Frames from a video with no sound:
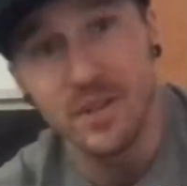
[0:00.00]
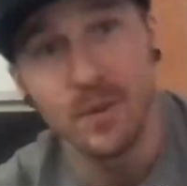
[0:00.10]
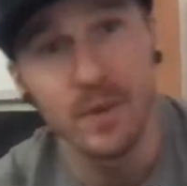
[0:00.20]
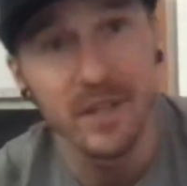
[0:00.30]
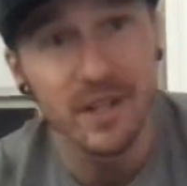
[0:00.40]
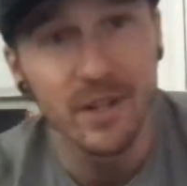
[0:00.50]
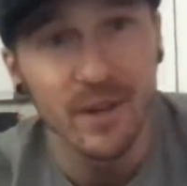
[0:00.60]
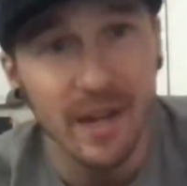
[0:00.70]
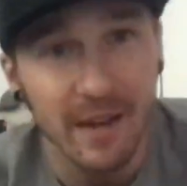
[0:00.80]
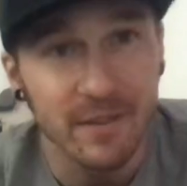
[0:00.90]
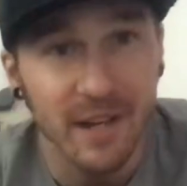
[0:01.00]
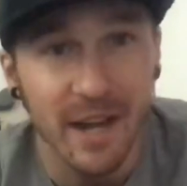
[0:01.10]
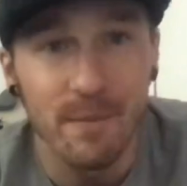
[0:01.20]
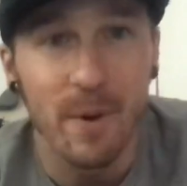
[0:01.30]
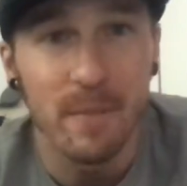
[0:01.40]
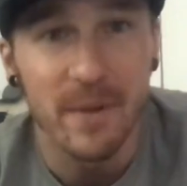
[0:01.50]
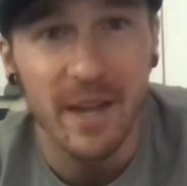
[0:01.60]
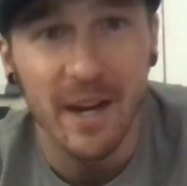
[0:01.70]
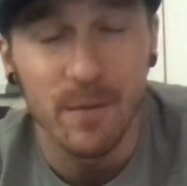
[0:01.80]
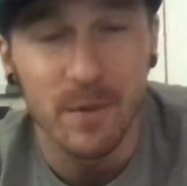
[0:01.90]
you'll wanna do after kind of pumping
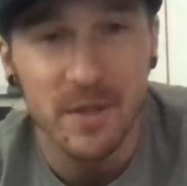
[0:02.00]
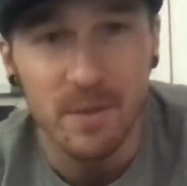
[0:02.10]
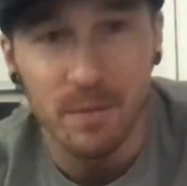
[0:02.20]
that up with some